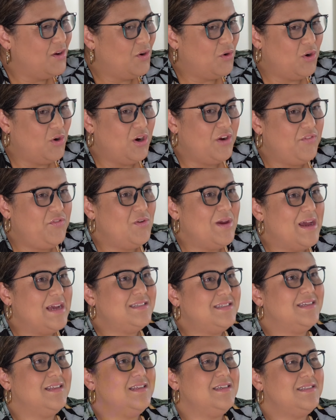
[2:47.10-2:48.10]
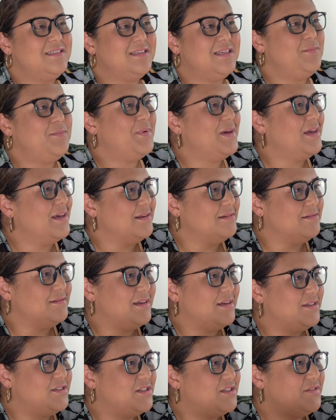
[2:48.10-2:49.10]
or if you accidentally sleep in
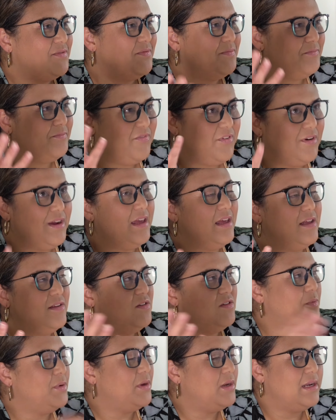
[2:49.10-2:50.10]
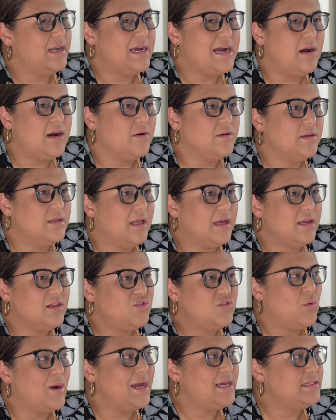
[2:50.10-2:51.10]
and just forget to put it out, like
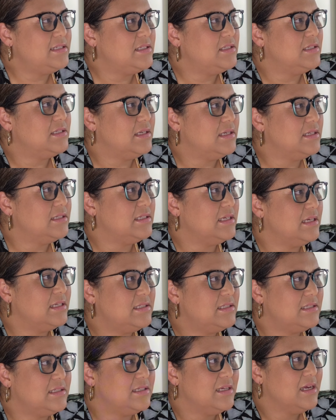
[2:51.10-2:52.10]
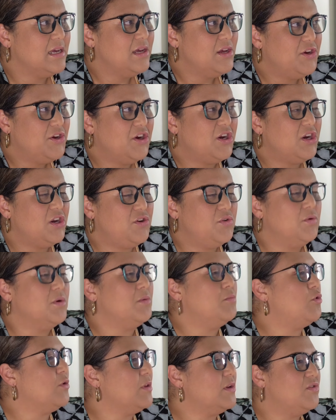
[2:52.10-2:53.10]
twice you're going to do it
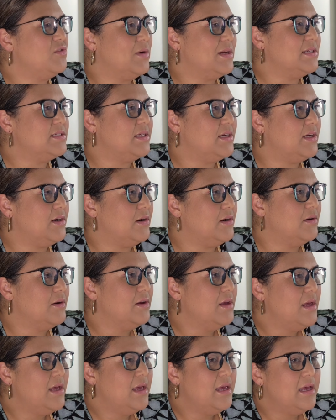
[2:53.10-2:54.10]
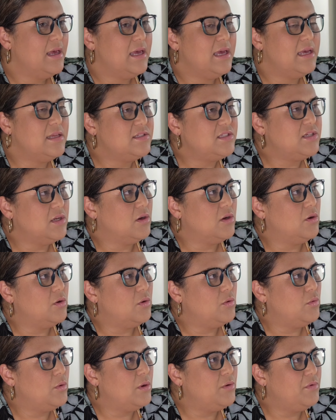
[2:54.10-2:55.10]
more than twice a year. And so
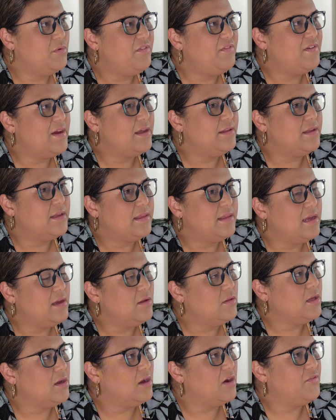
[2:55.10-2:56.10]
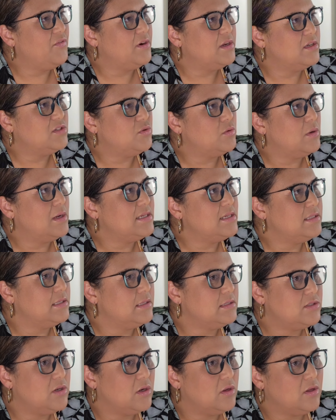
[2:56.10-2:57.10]
when we found that they only offered it twice
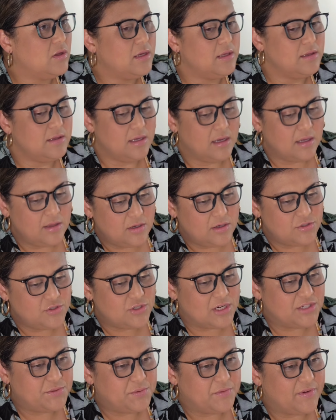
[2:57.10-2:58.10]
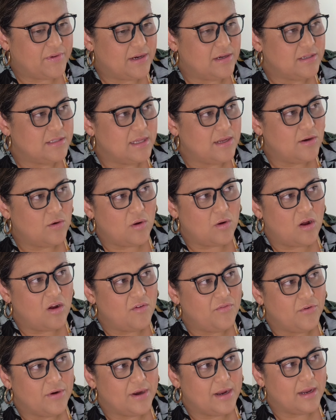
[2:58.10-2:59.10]
and started looking at the other trash providers and they don't
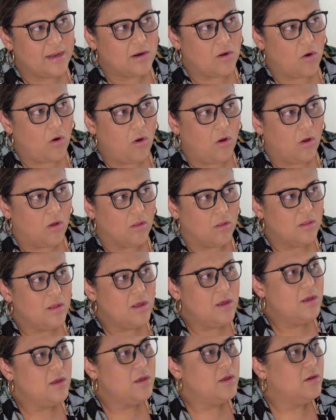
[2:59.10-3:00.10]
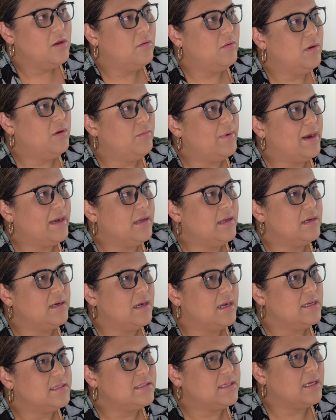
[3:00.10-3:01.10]
offer it at all, we
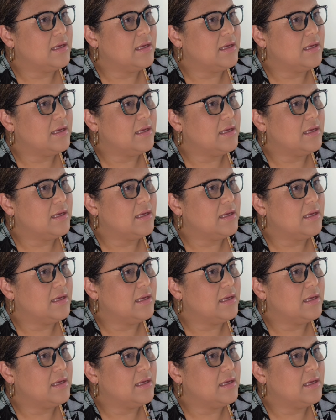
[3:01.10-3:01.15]
recognized like,